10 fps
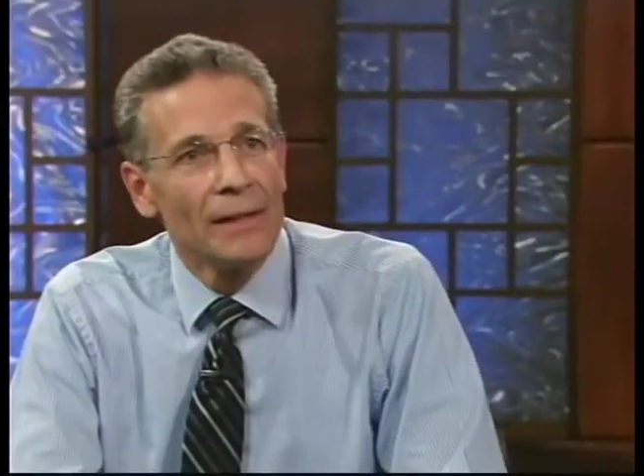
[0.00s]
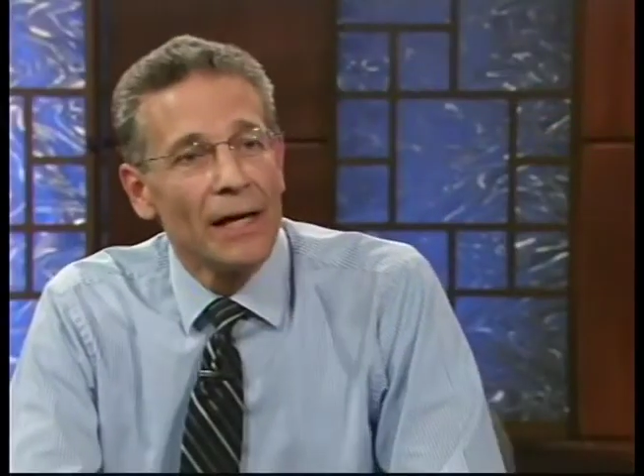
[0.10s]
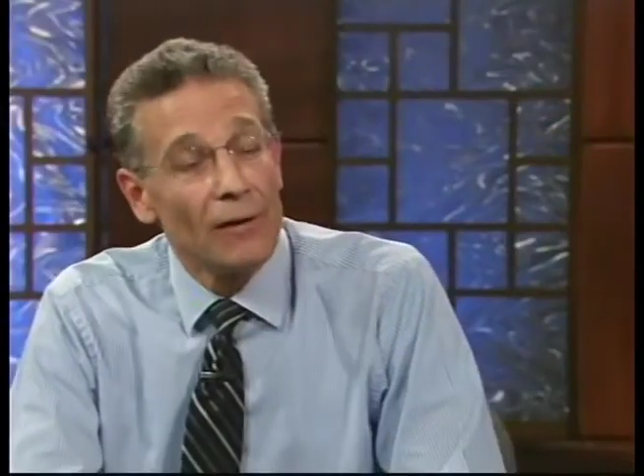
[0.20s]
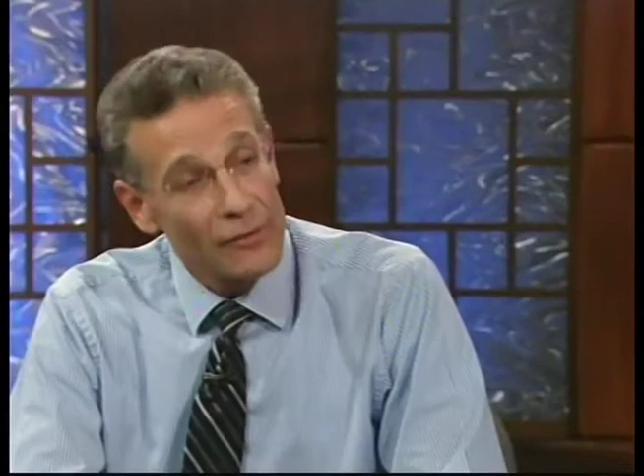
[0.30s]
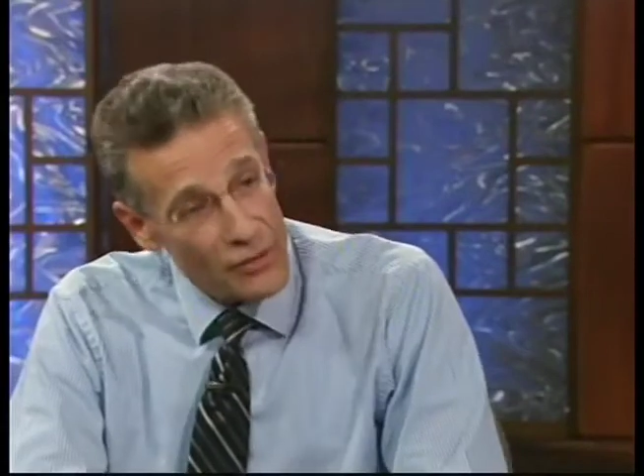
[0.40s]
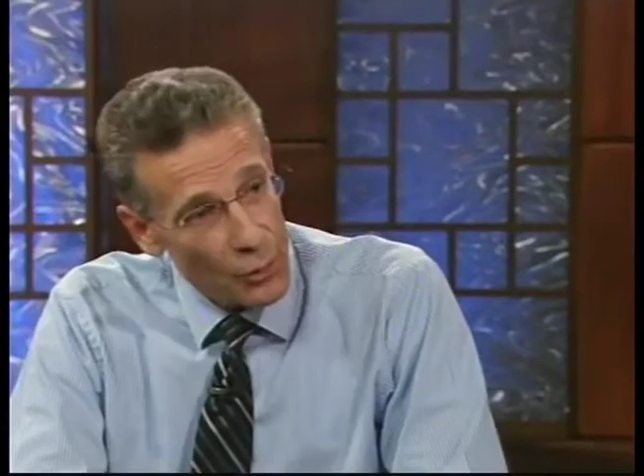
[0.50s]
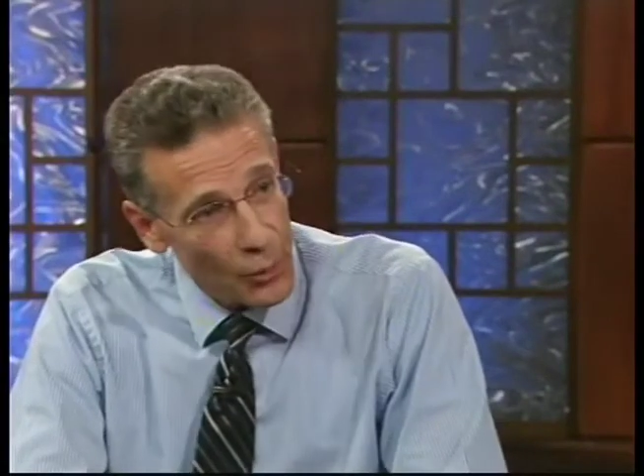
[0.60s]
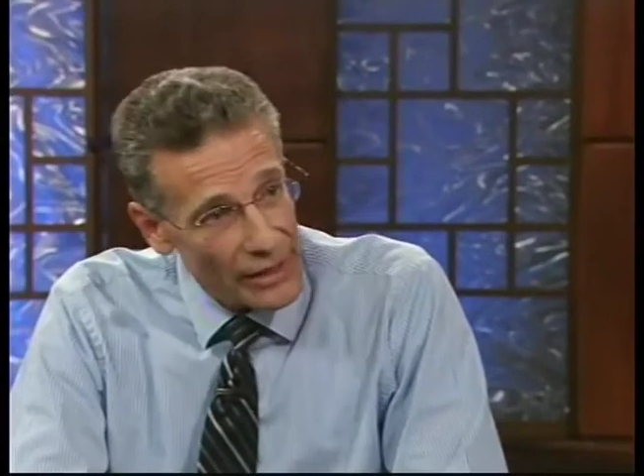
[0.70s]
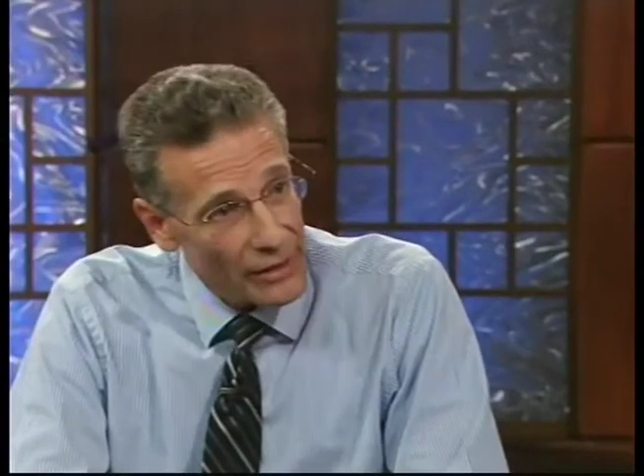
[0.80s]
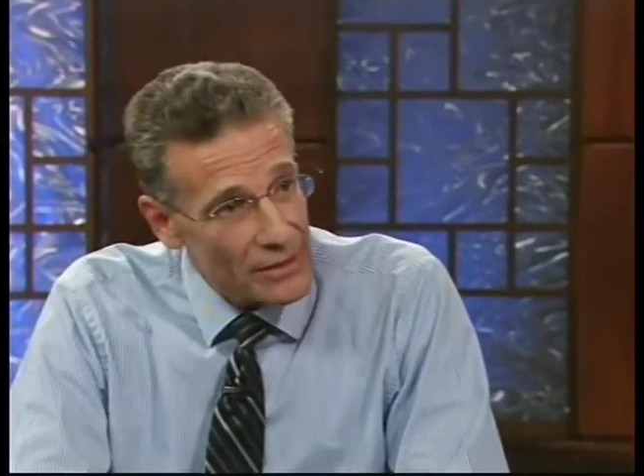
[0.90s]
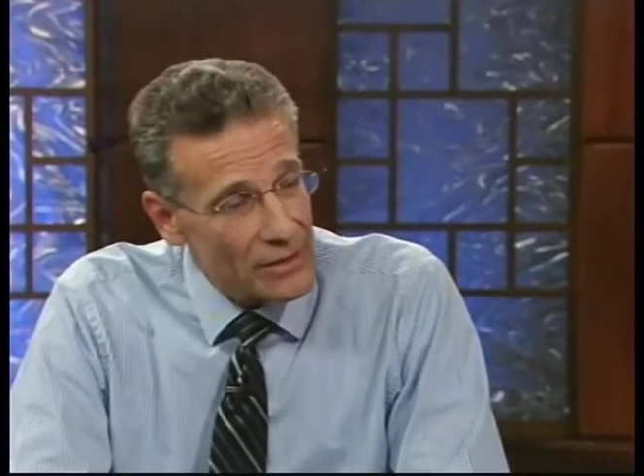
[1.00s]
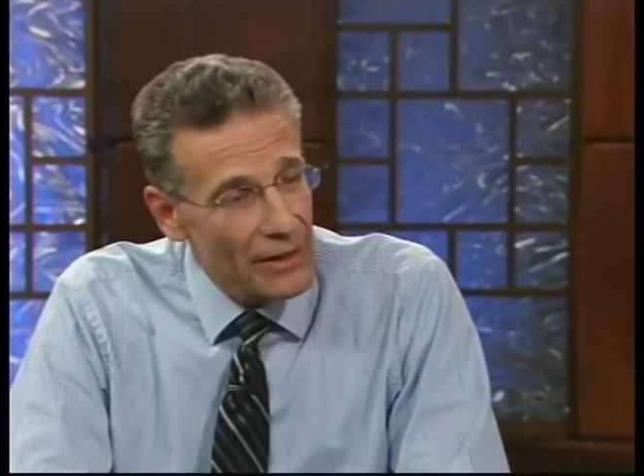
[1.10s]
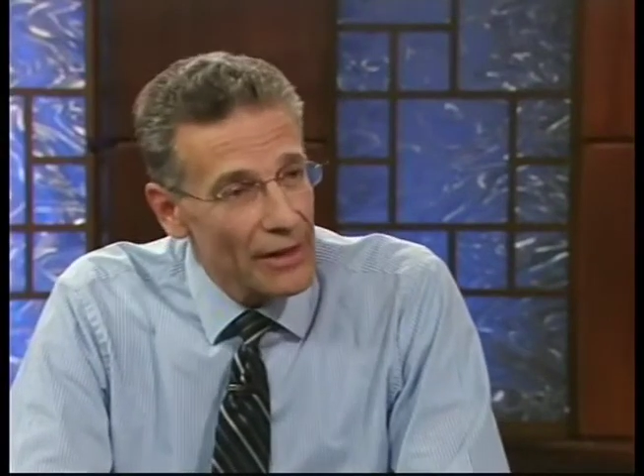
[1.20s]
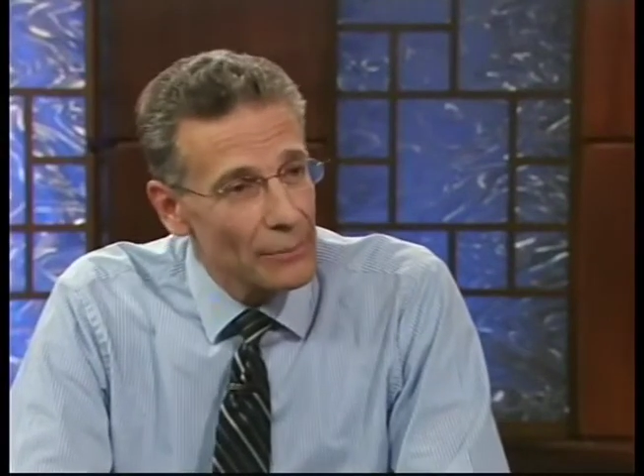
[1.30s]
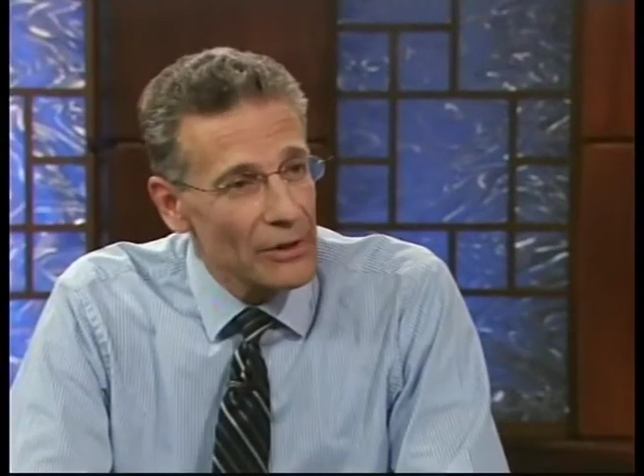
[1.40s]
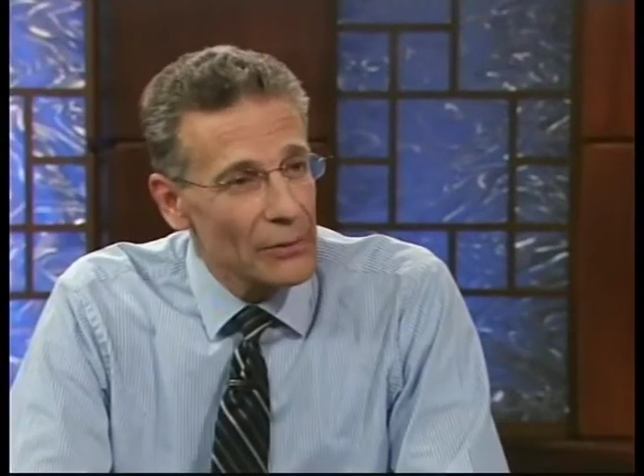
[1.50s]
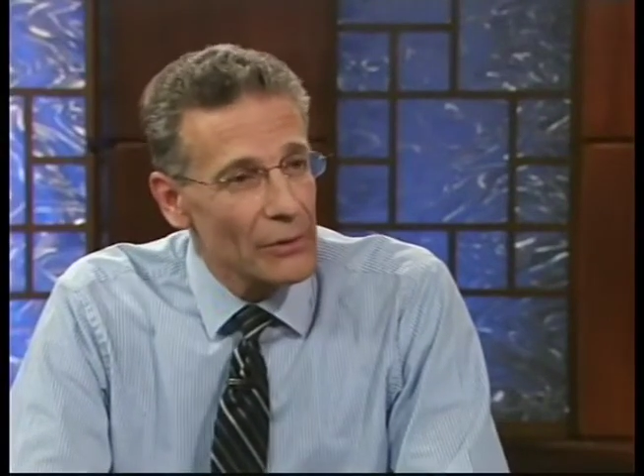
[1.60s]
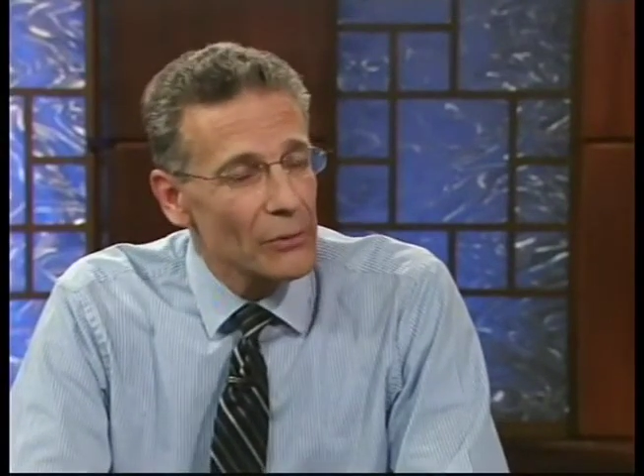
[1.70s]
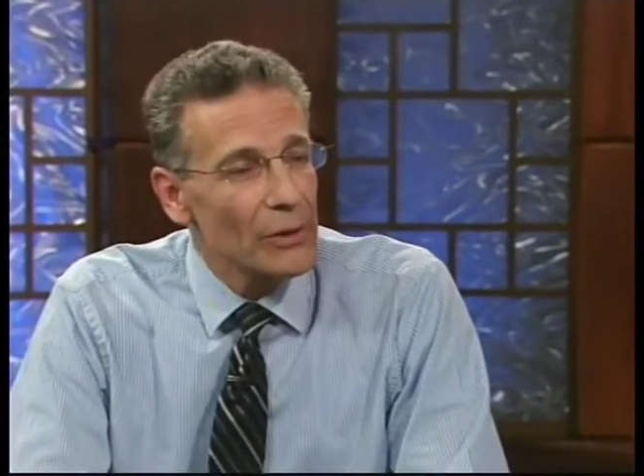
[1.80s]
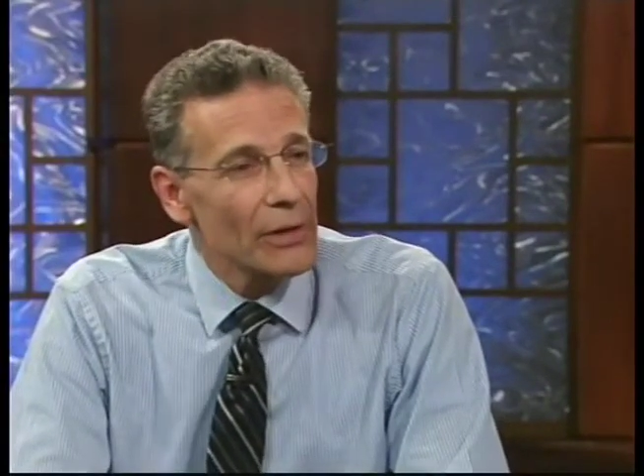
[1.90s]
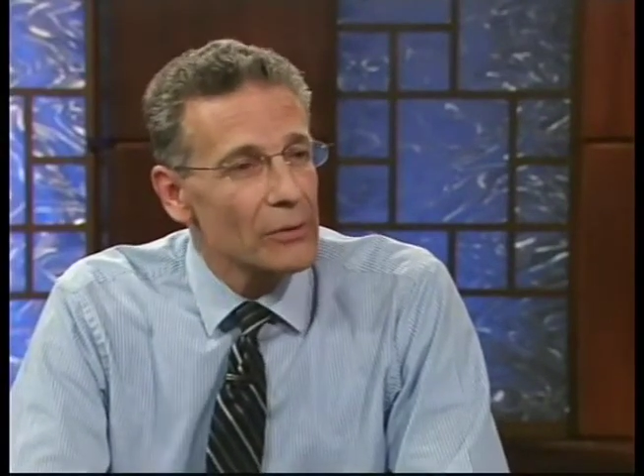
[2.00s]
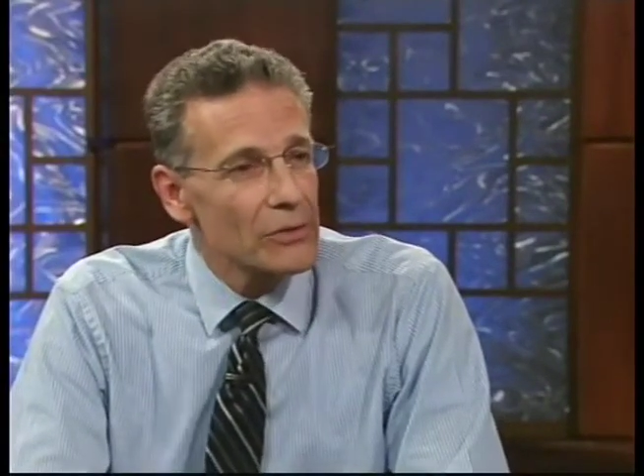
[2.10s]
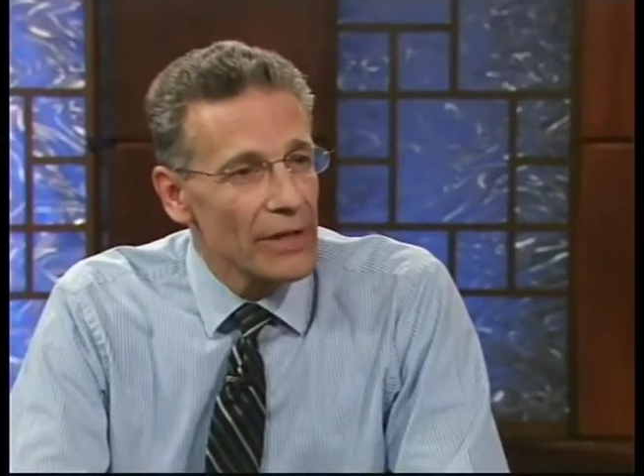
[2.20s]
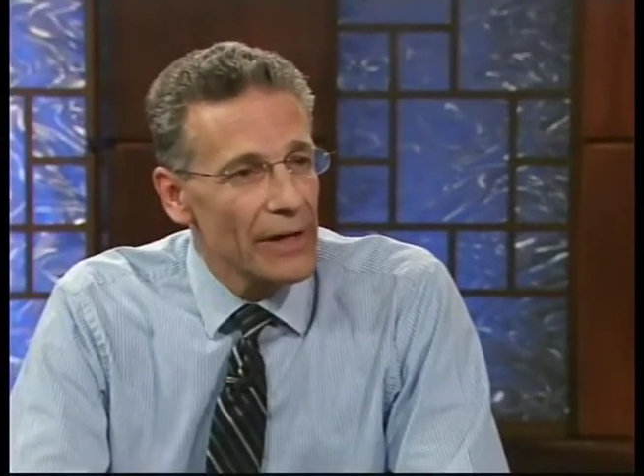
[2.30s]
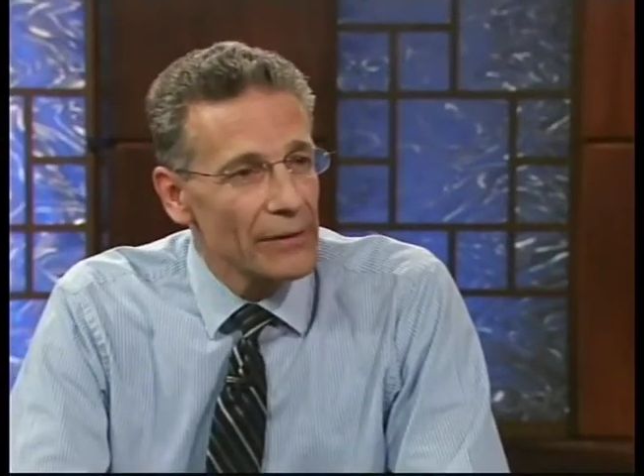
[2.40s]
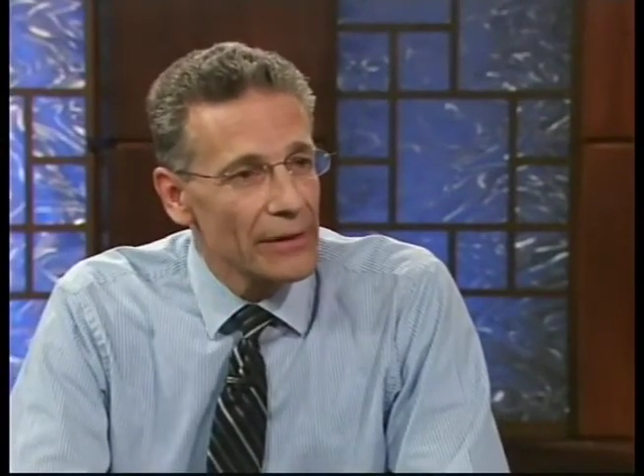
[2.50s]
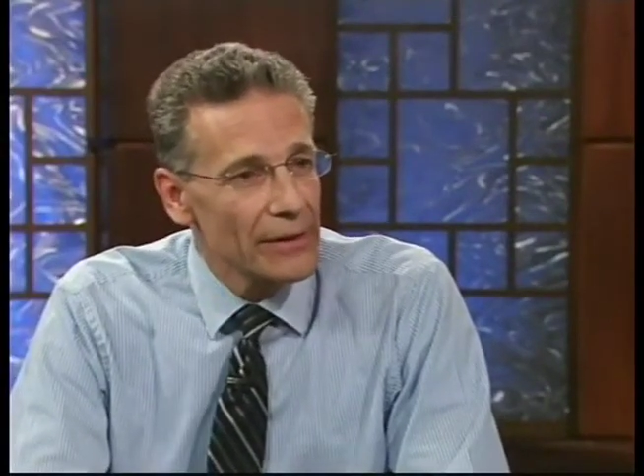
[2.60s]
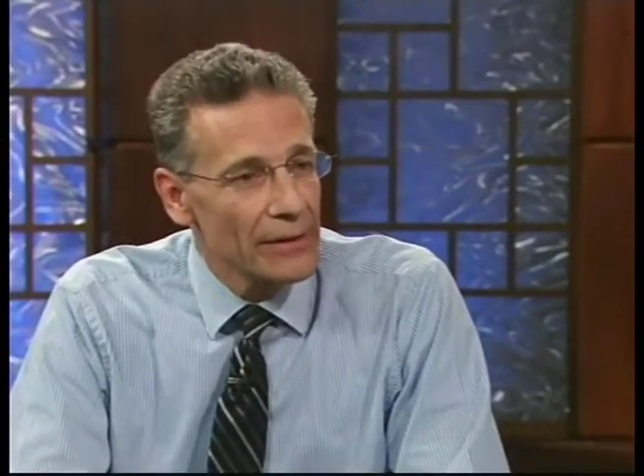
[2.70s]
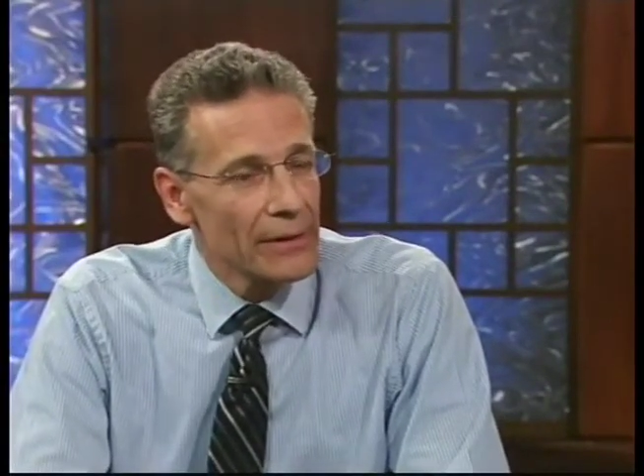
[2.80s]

of us that went this time, and there are 3 others down there.